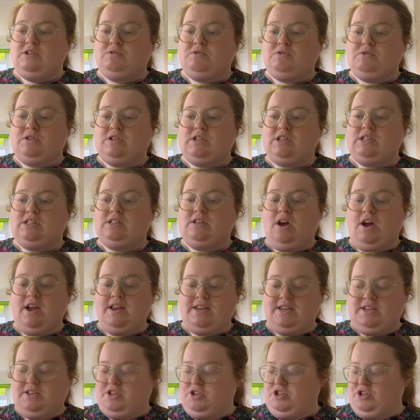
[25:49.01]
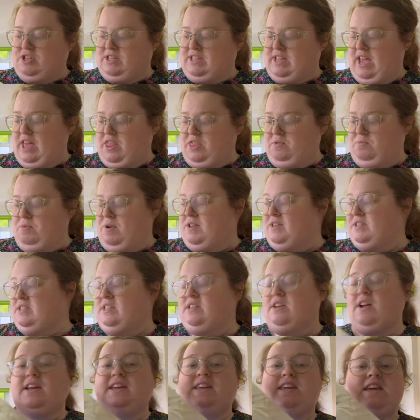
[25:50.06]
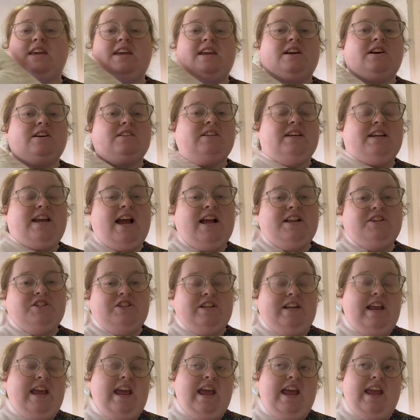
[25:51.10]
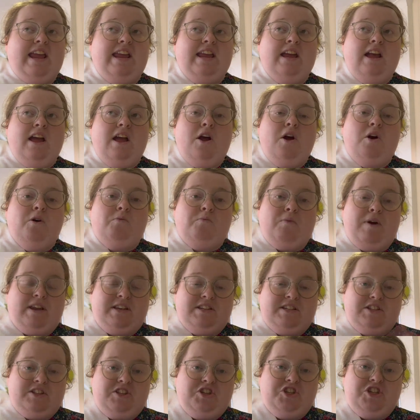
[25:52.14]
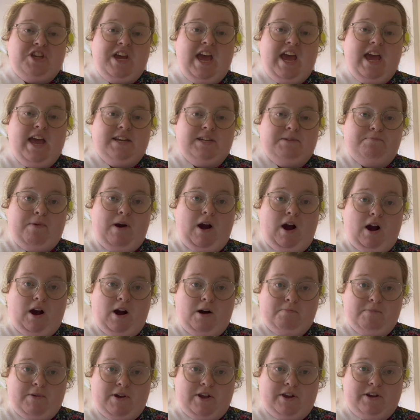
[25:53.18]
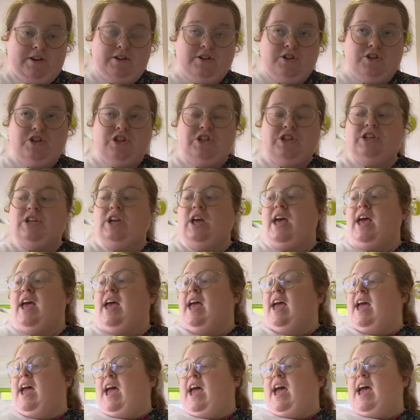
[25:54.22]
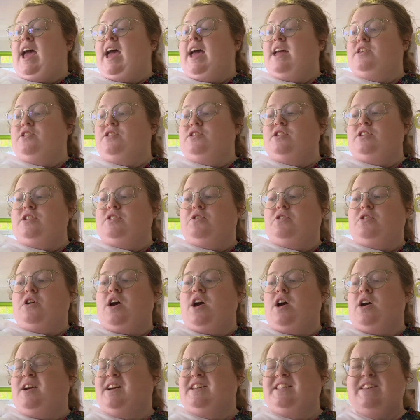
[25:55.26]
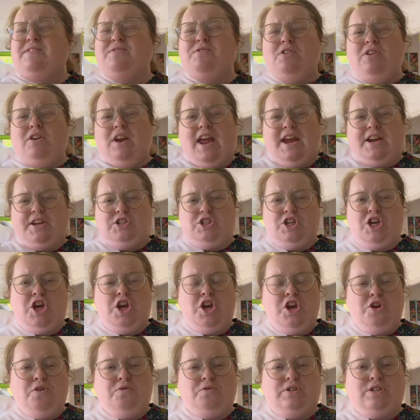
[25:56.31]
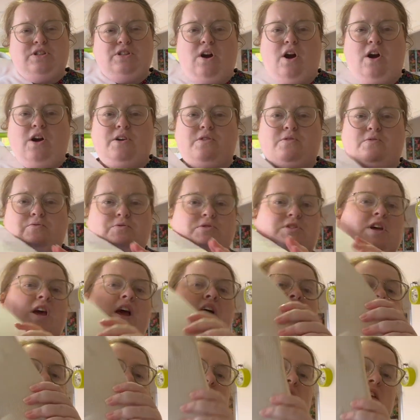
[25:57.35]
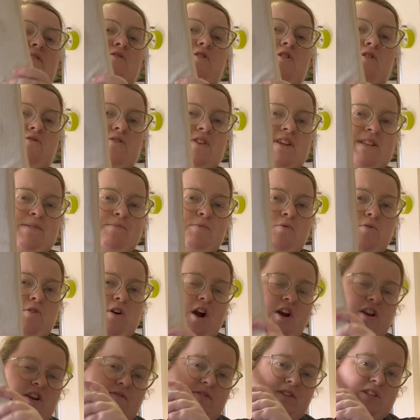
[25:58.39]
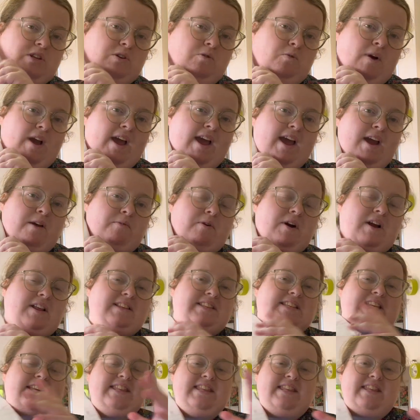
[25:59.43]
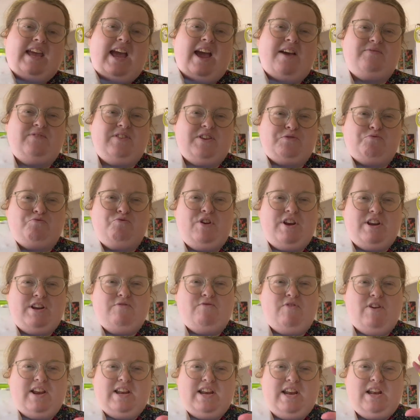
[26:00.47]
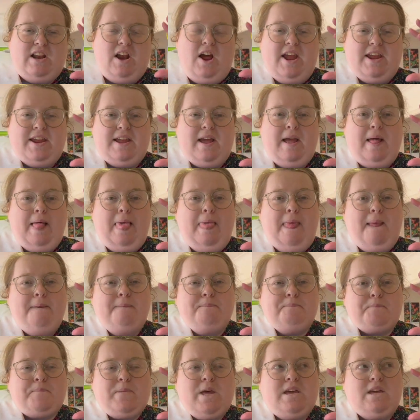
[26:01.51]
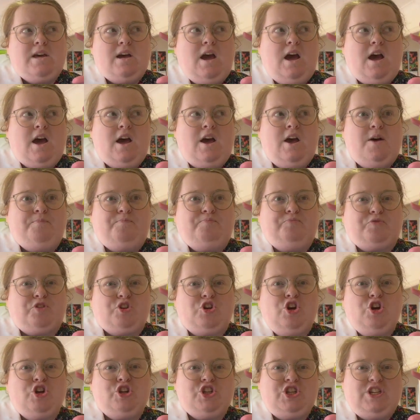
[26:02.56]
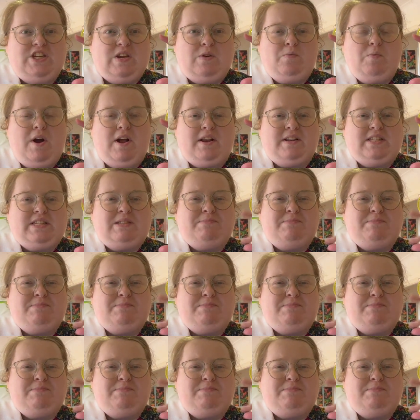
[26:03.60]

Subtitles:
decided to just get the ones in IKEA because I actually went to the chair department, and because they've got like two styles, they've got these more kind of square ones, and then they have these really, really like cushy ones.